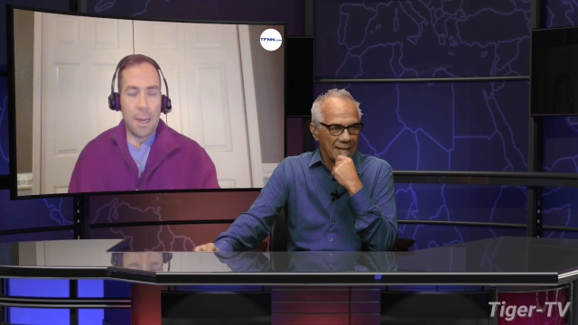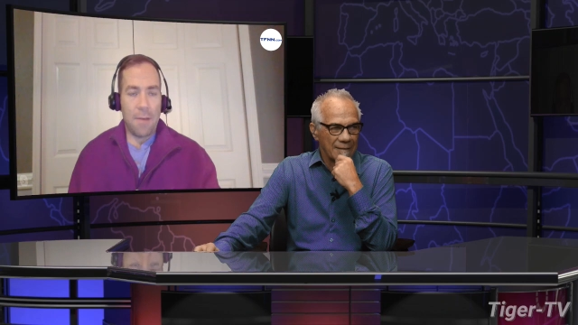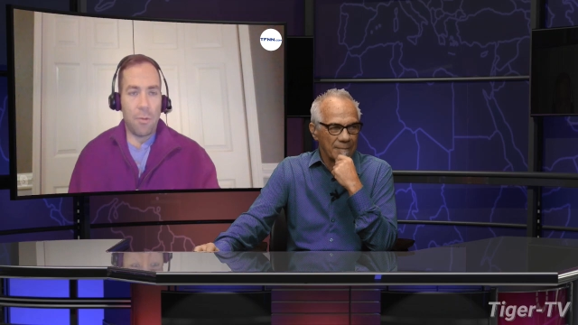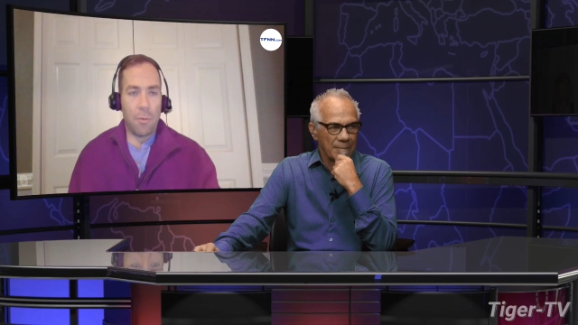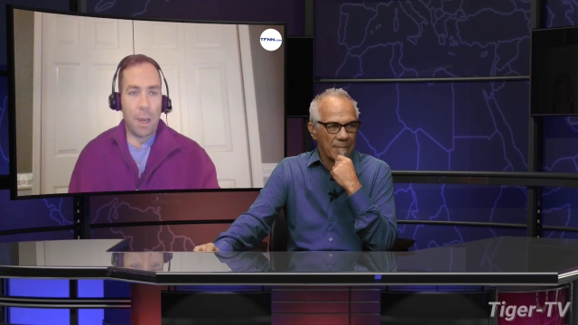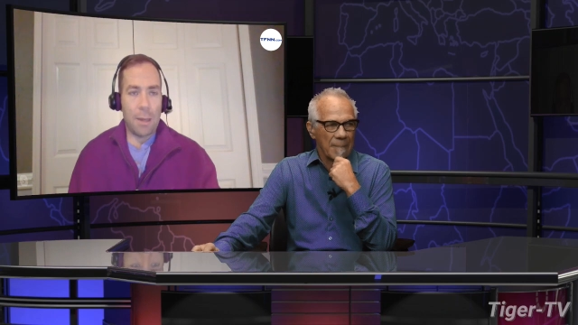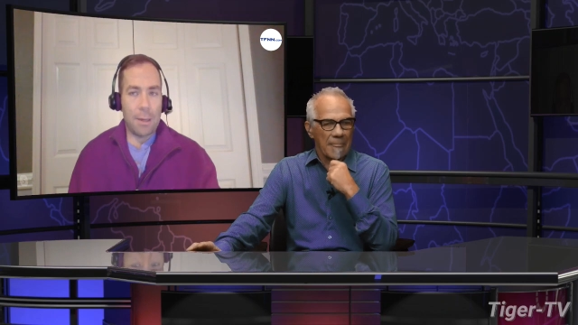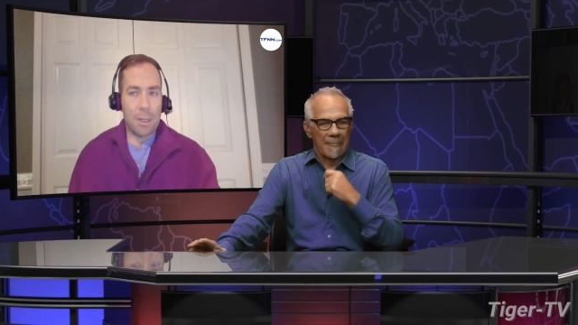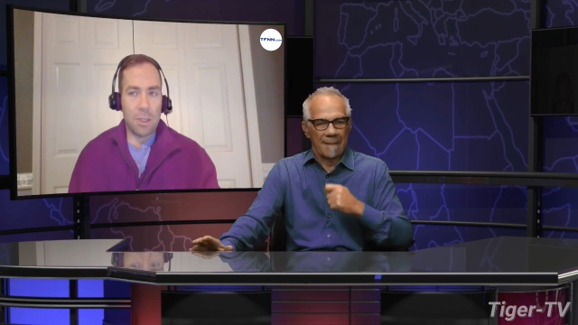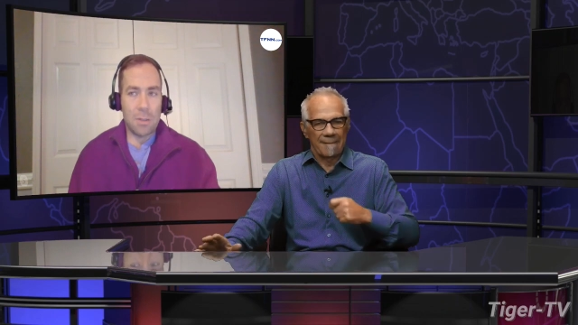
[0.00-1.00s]
Speaker 1: have the
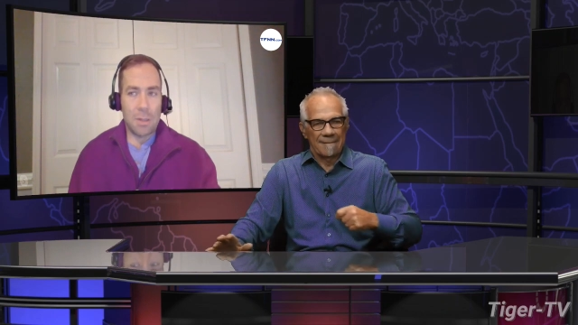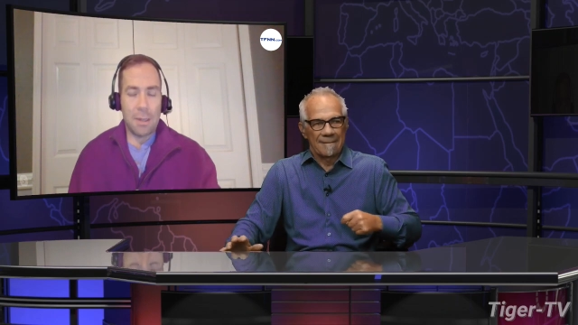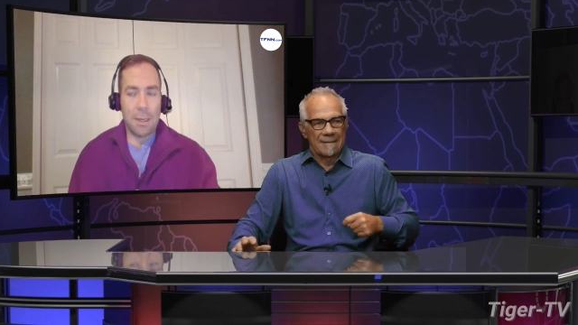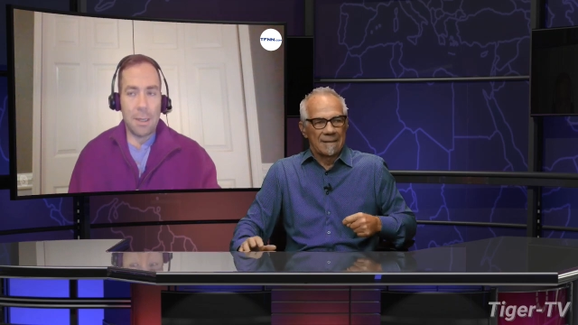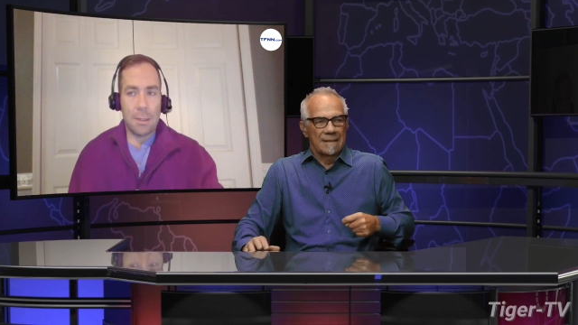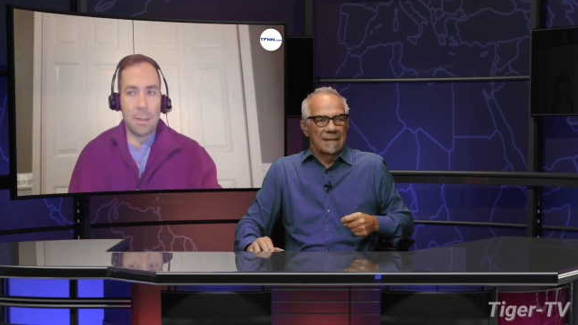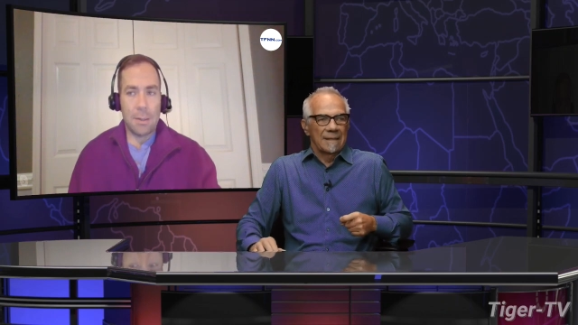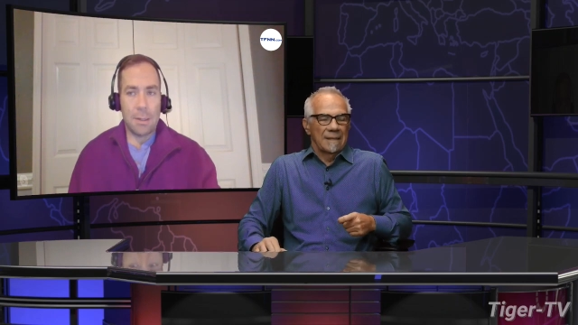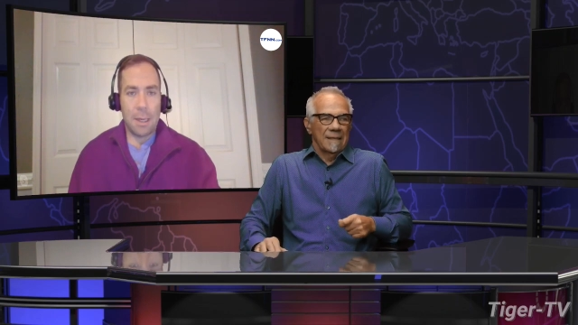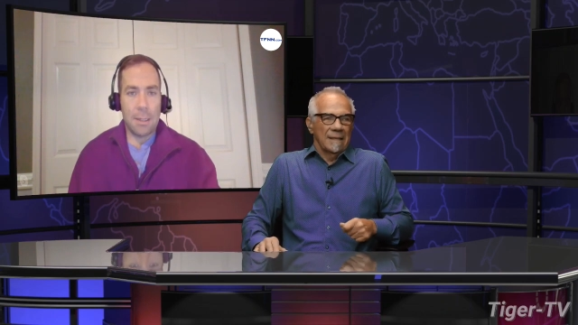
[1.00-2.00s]
regulations, I think, that
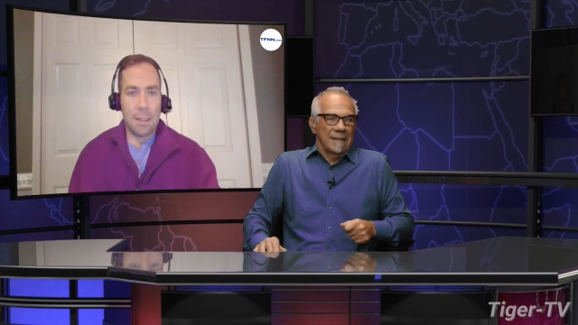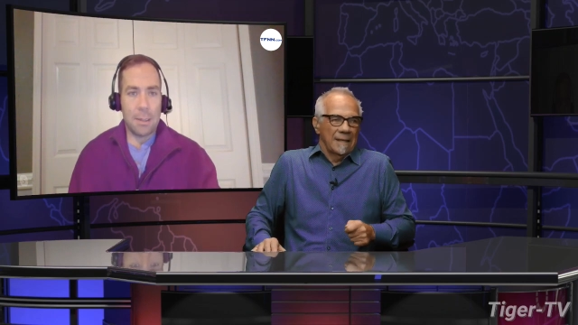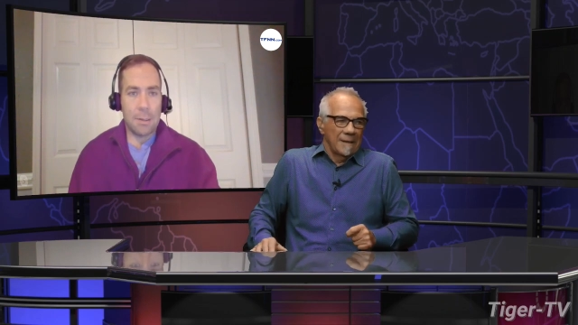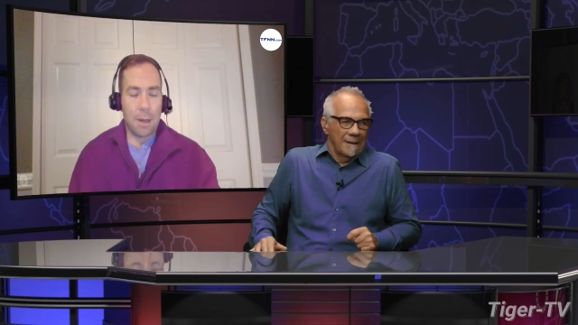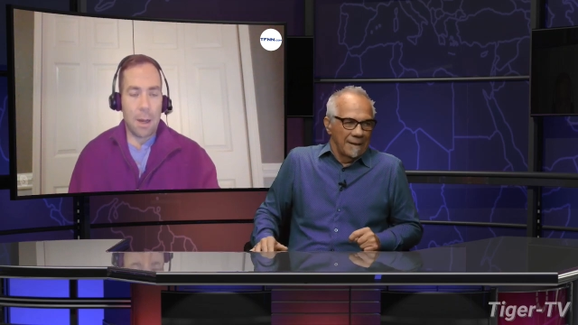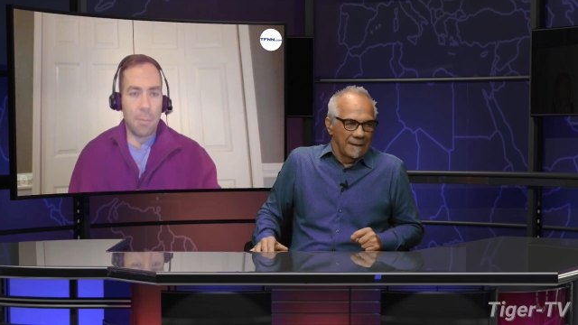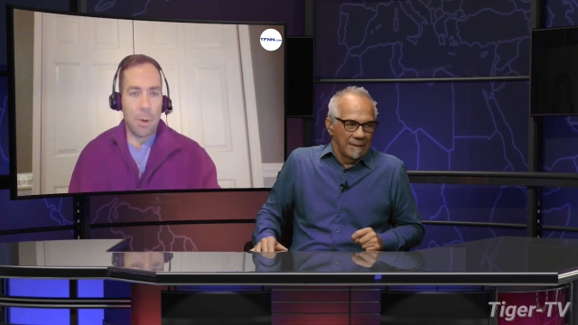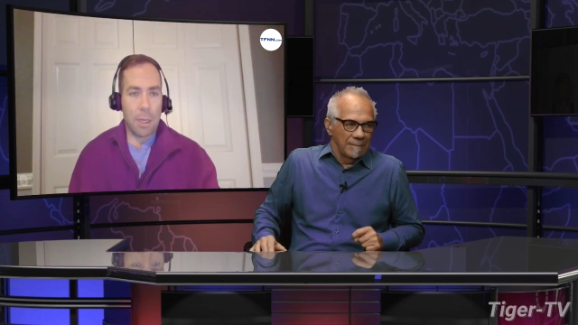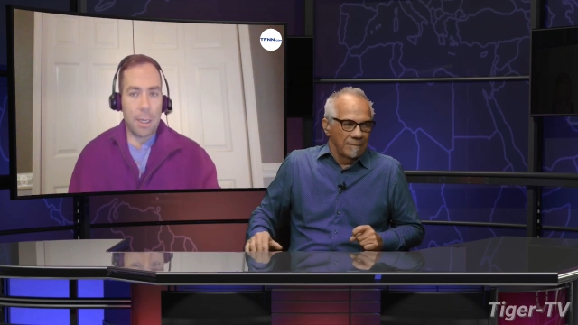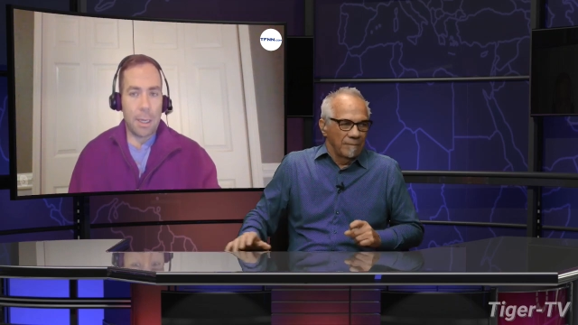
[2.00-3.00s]
say that the stock
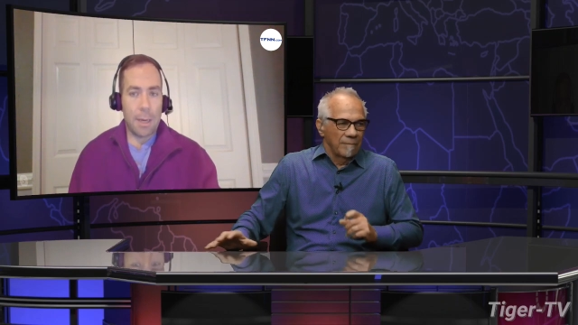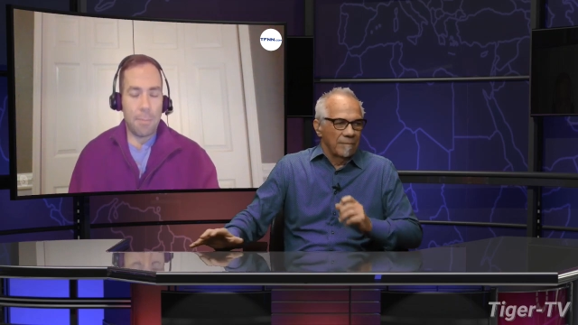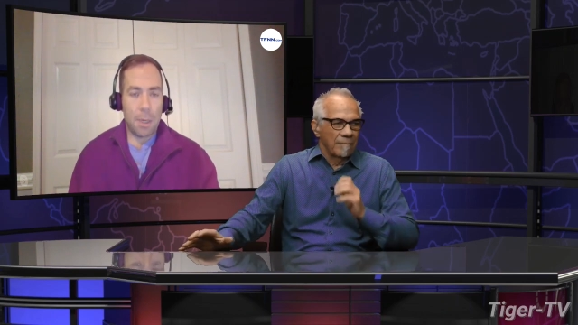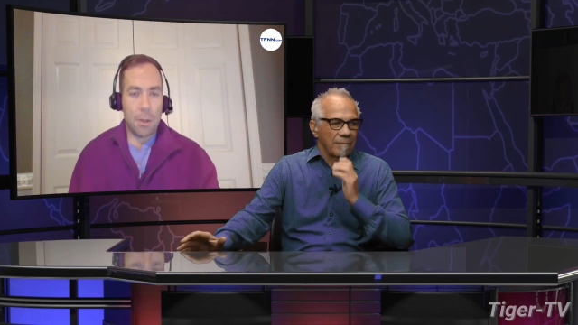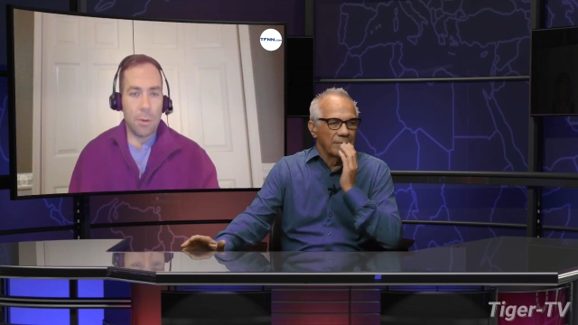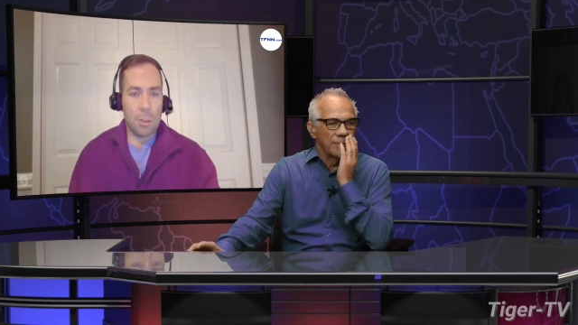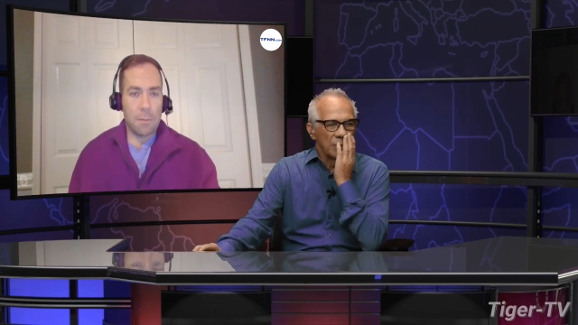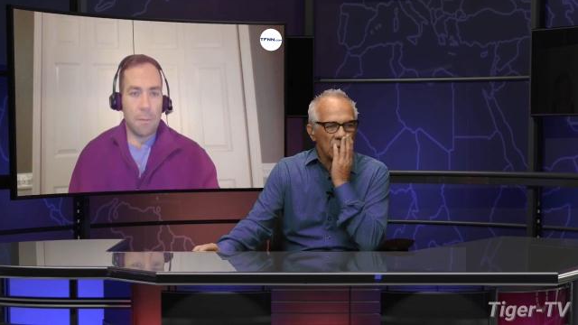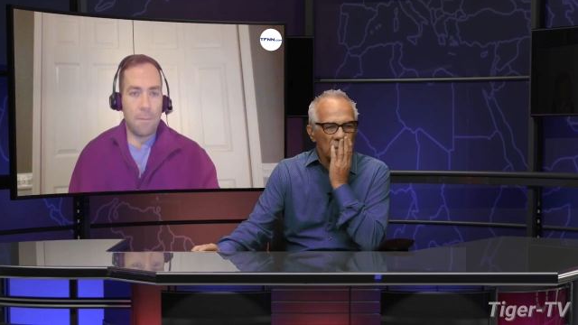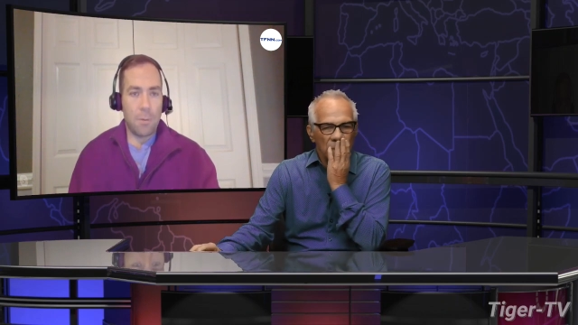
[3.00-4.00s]
market can't be closed
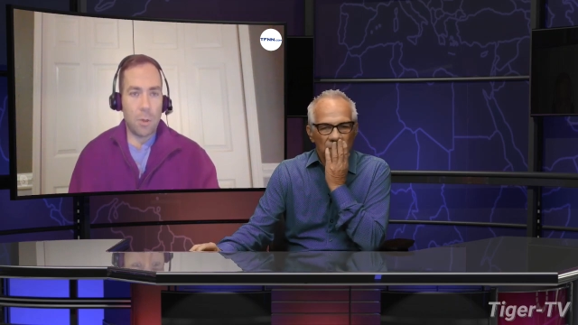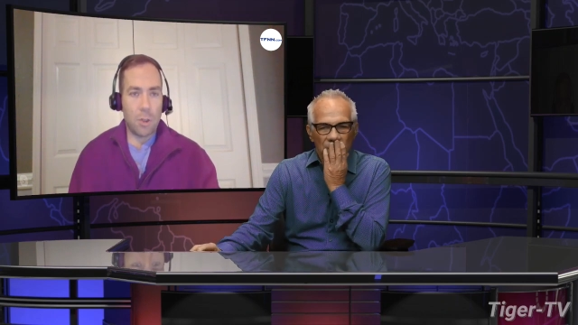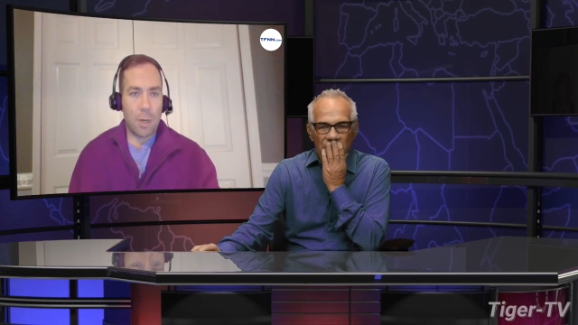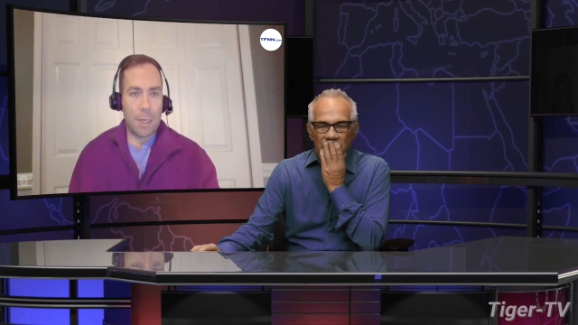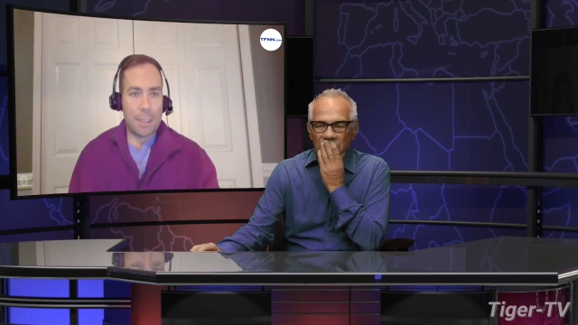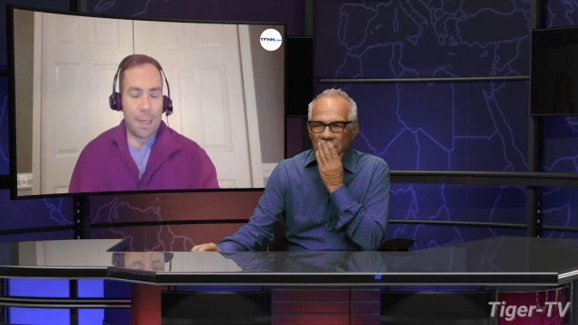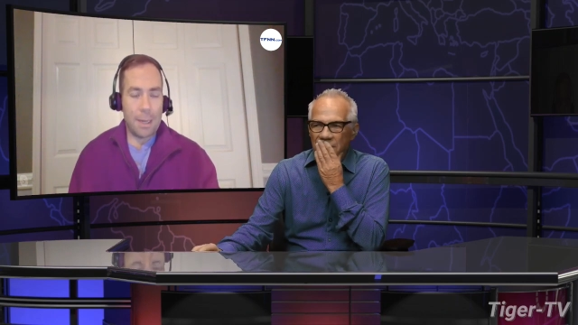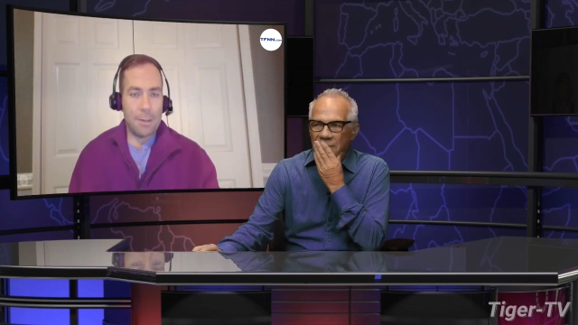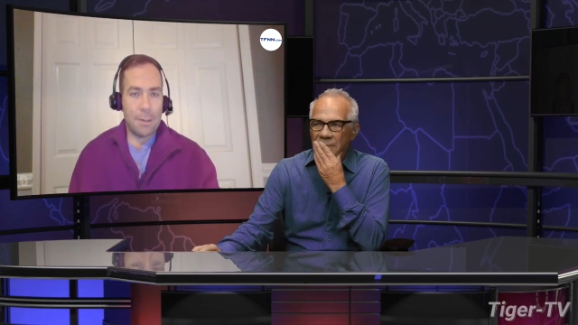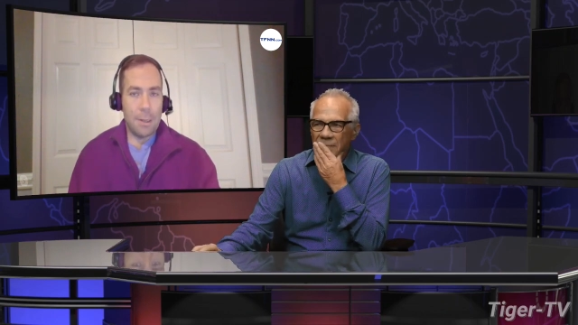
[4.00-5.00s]
for 4 straight
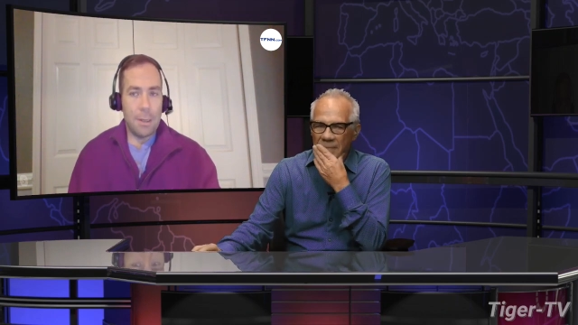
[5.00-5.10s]
days,